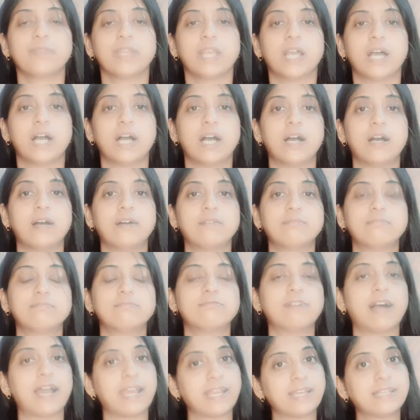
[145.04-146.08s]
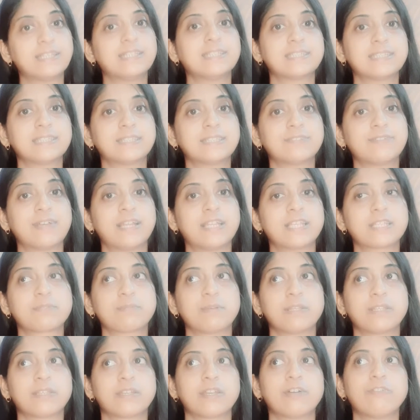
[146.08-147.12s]
why this is wellness
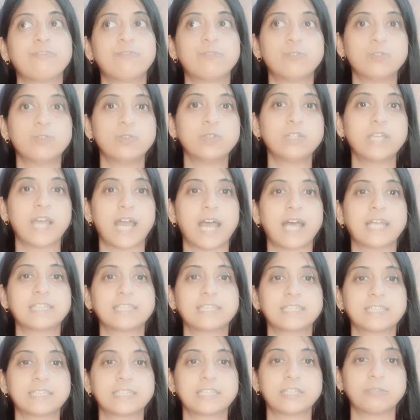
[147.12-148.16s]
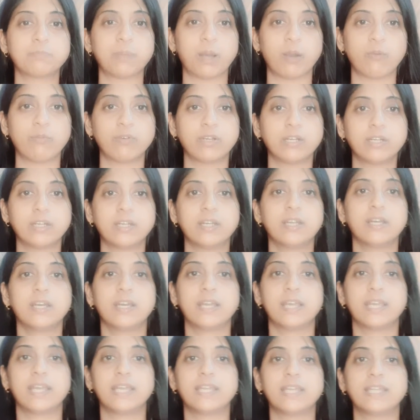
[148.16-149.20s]
mantra, food has certain power
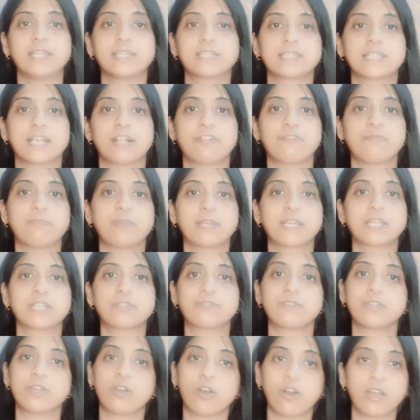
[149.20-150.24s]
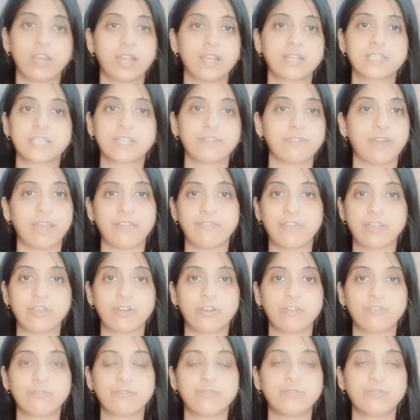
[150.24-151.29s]
in itself, because we all are surviving
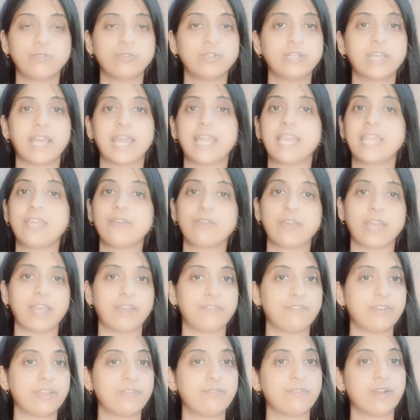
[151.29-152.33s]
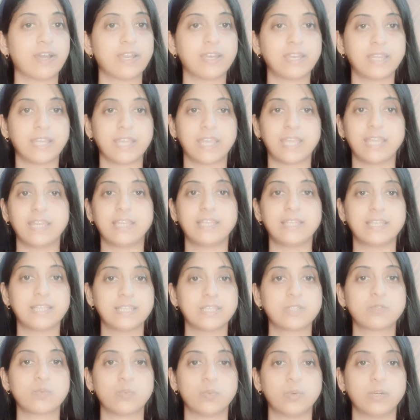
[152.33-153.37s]
on food, and everyone in
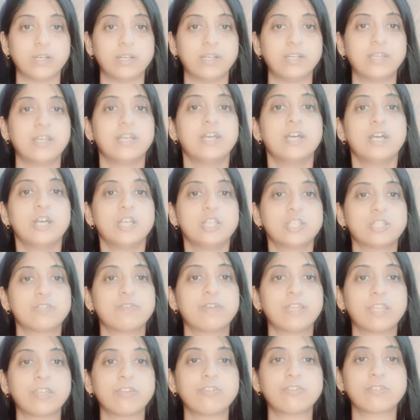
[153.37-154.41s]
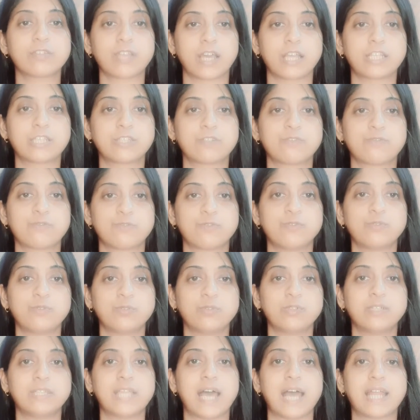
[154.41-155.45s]
this world. So when you touch
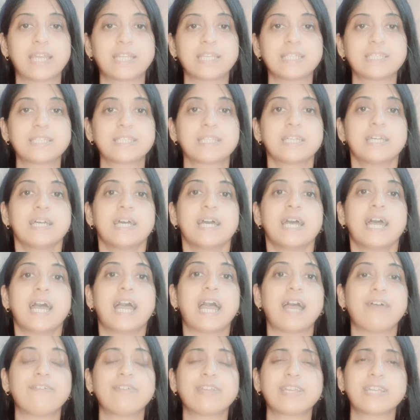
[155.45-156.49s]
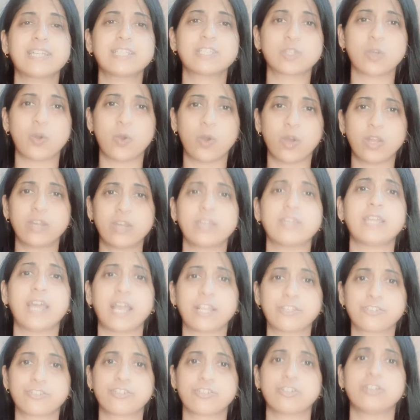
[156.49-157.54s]
food, that is having its own
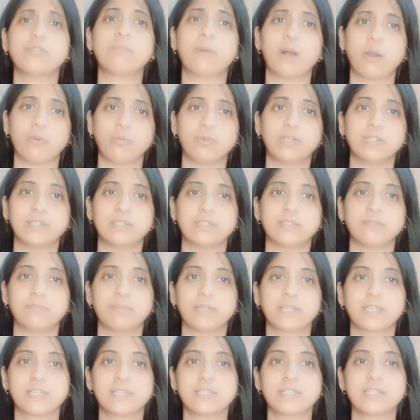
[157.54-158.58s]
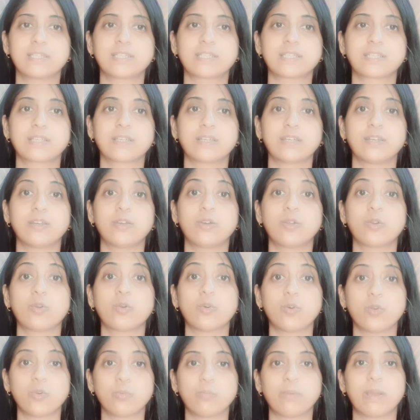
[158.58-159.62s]
natural powers, because it's
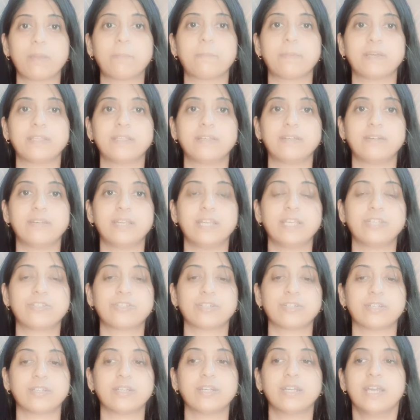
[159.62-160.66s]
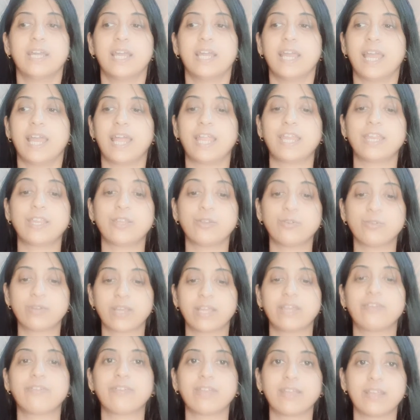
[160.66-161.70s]
grown by mother nature, and you
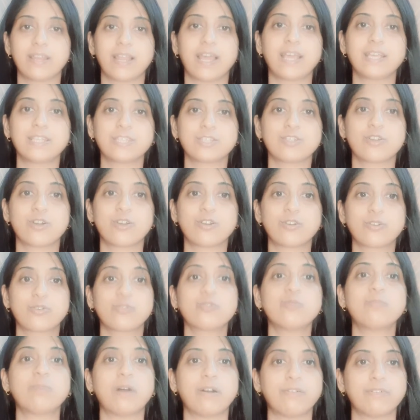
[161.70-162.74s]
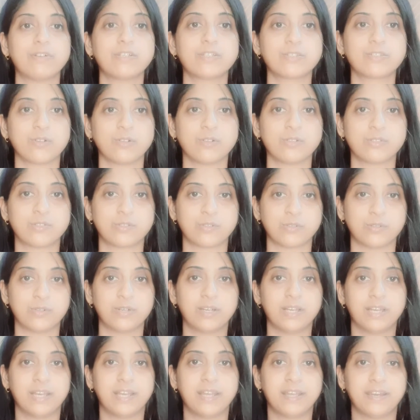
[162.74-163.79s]
can realize your true powers also,
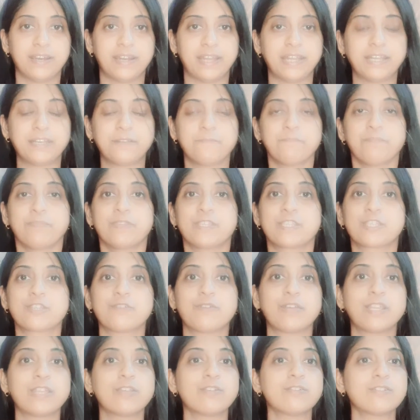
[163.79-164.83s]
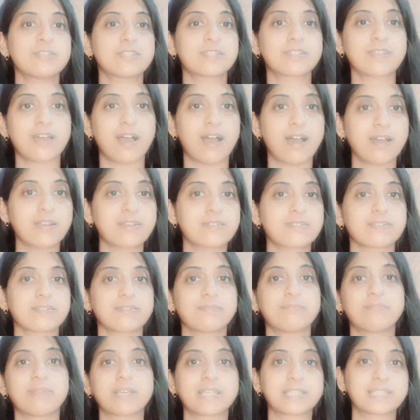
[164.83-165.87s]
right? So when you start
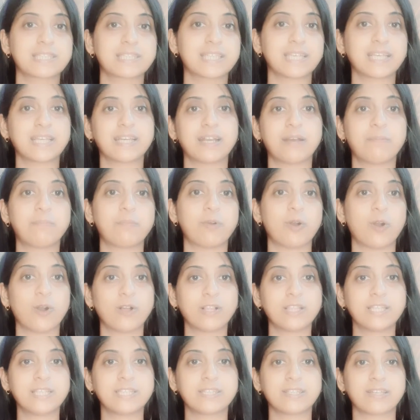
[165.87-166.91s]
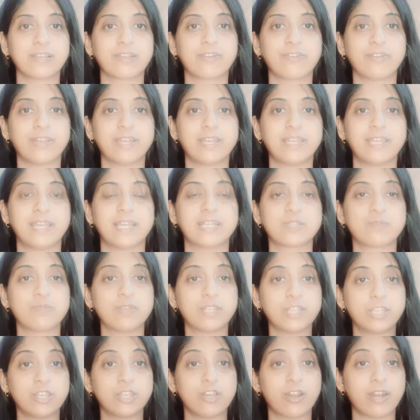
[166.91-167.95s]
mixing up all these ingredients
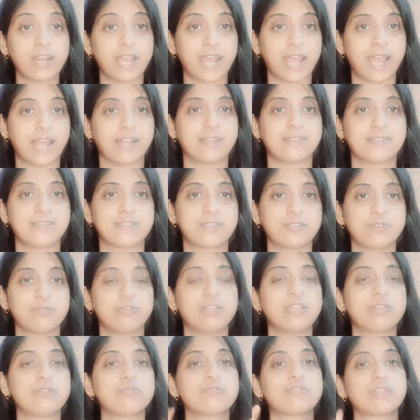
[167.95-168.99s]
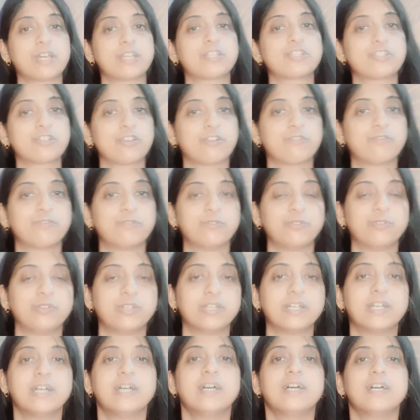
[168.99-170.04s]
with your hands, you need to touch your food.
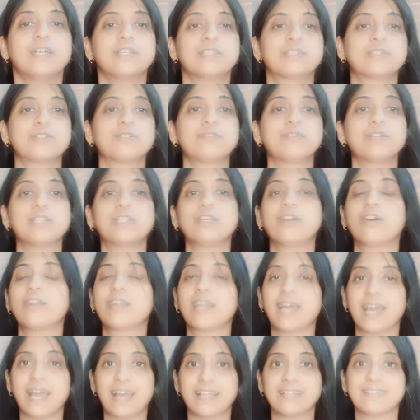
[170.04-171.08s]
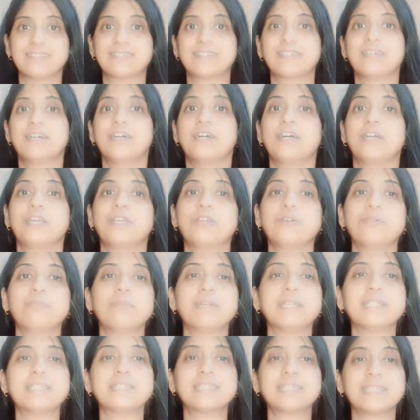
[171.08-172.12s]
So with your hands, you
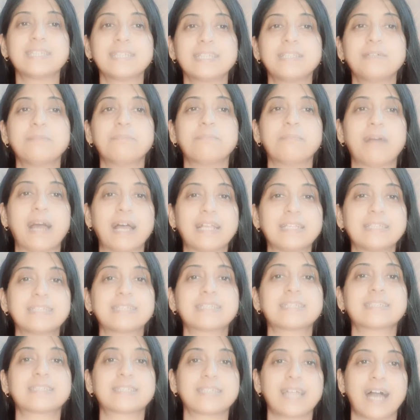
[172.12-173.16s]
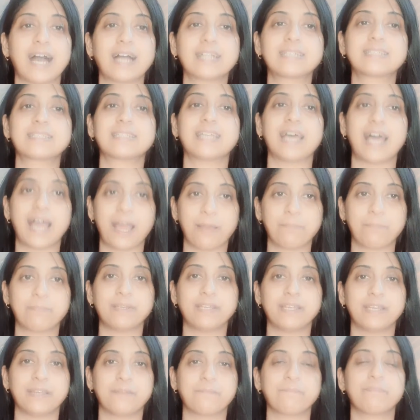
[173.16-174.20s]
may see the magic starts
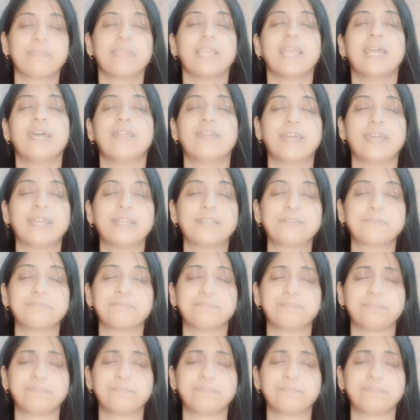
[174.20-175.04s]
happening, right?